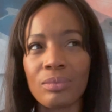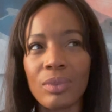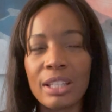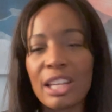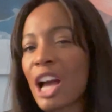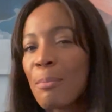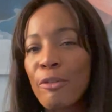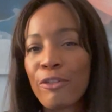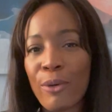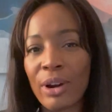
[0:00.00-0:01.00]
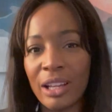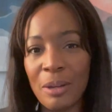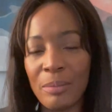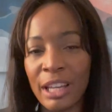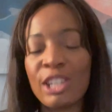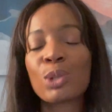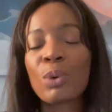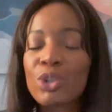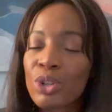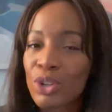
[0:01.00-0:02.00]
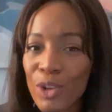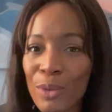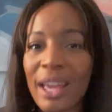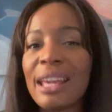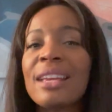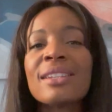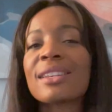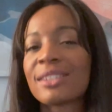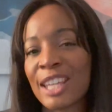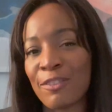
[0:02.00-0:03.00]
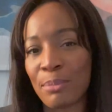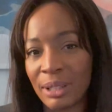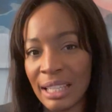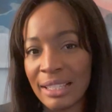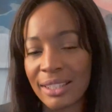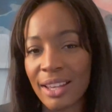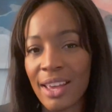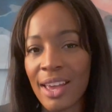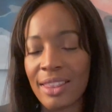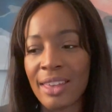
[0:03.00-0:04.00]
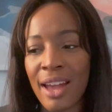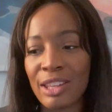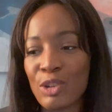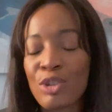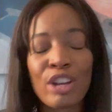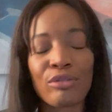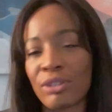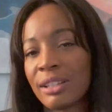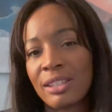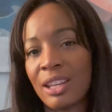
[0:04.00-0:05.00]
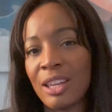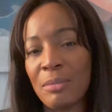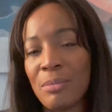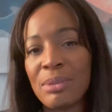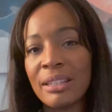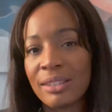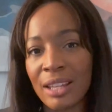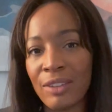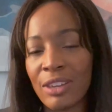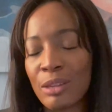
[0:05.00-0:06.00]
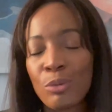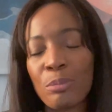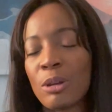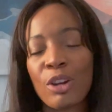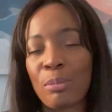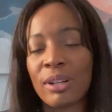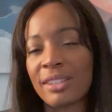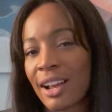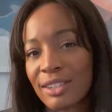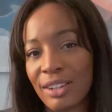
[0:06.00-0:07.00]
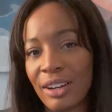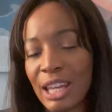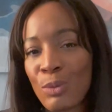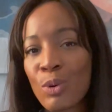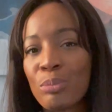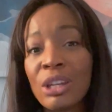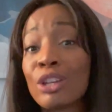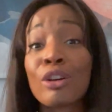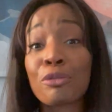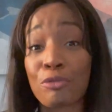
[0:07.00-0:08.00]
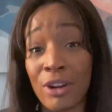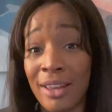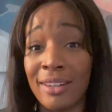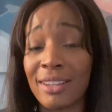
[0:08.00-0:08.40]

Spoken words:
to come before him. He just wants you to know that he's a safe place, that you can run to him and be safe. He will be your protector. He will be your friend.